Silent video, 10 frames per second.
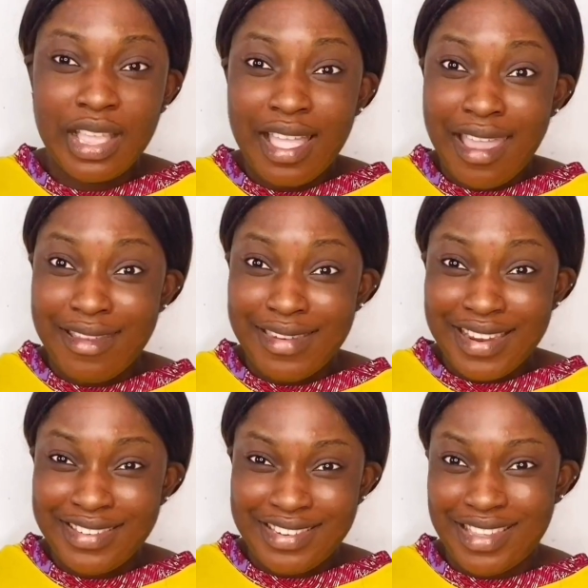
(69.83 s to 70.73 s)
and
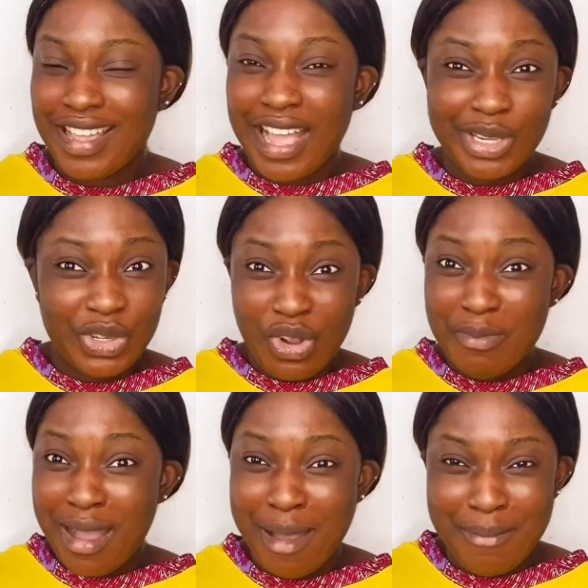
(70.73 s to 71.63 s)
then dear, catch your
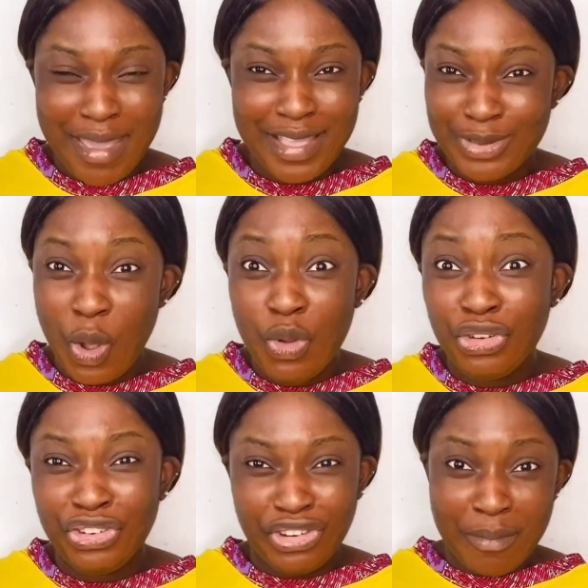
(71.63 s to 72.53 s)
mammy, so I'll
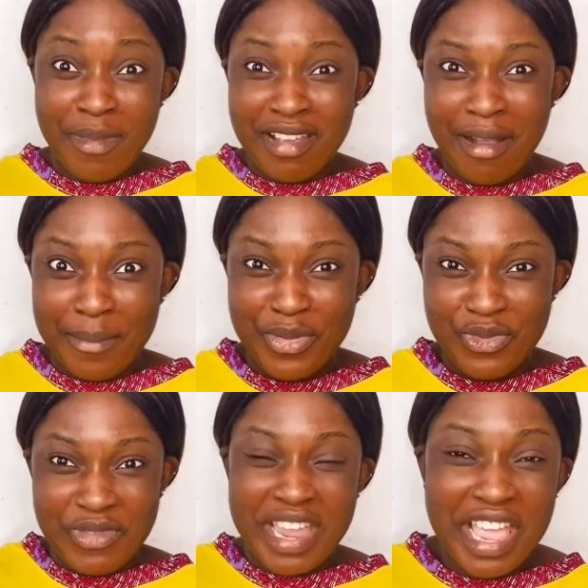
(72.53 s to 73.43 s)
shim makeup
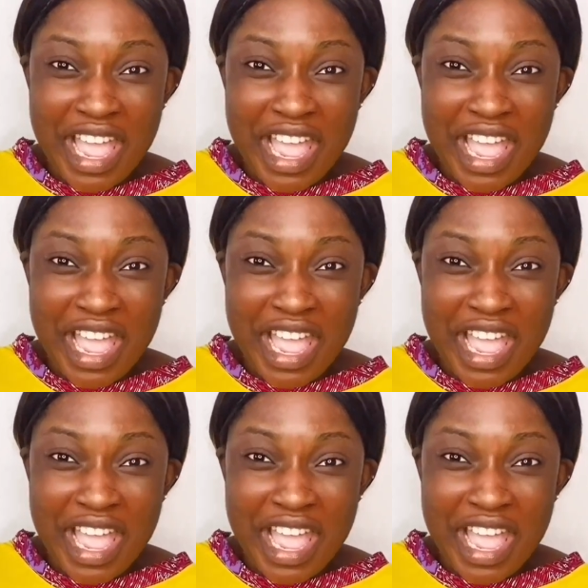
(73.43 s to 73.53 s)
away,